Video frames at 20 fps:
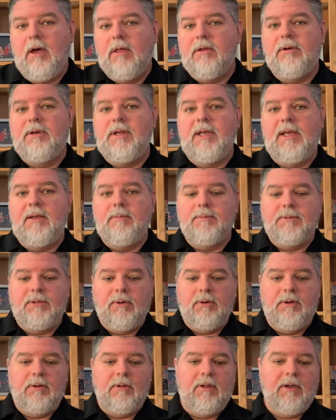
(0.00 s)
teams are
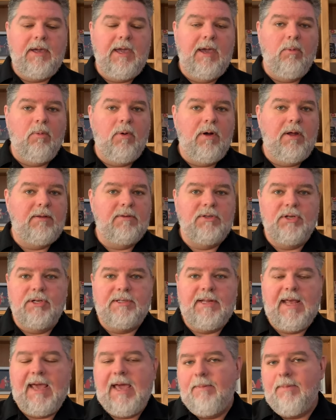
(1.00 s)
going to look at what
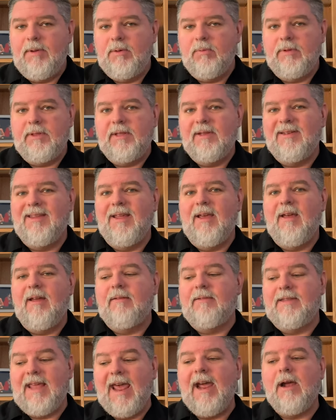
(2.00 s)
just happened with the
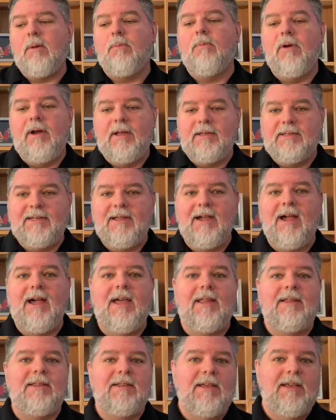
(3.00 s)
Dak
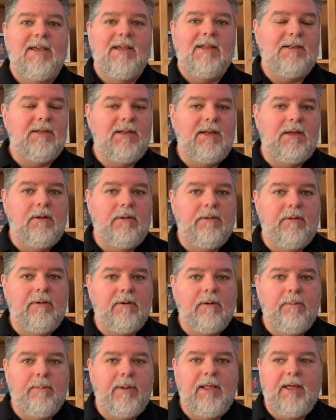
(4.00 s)
Prescott deal, and they're
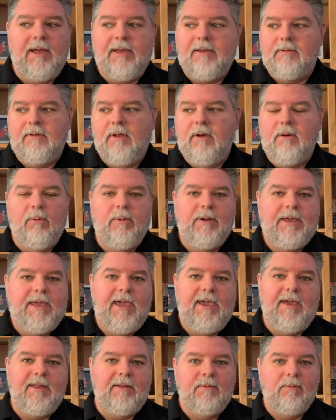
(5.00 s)
going to be like, no,
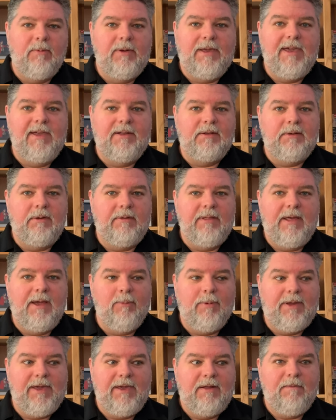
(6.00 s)
we can't do
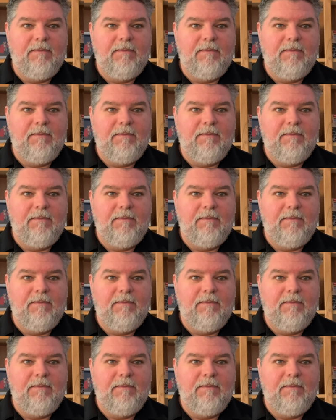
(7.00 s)
that, we can't